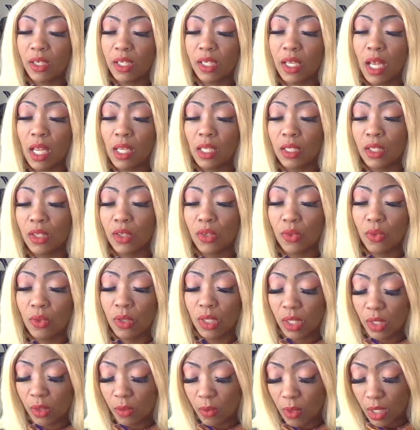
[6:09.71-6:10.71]
solitude
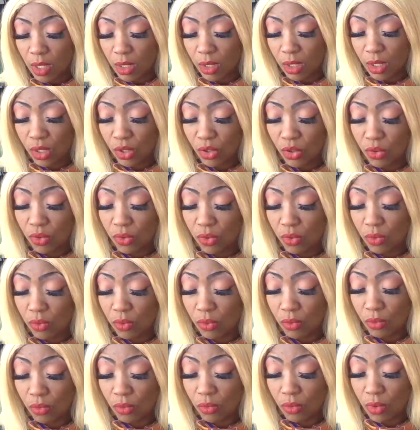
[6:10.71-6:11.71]
as well, too.
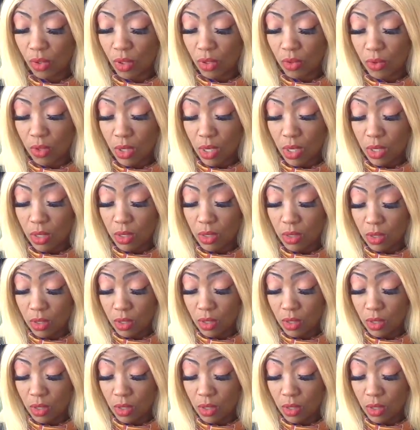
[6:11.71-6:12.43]
Okay.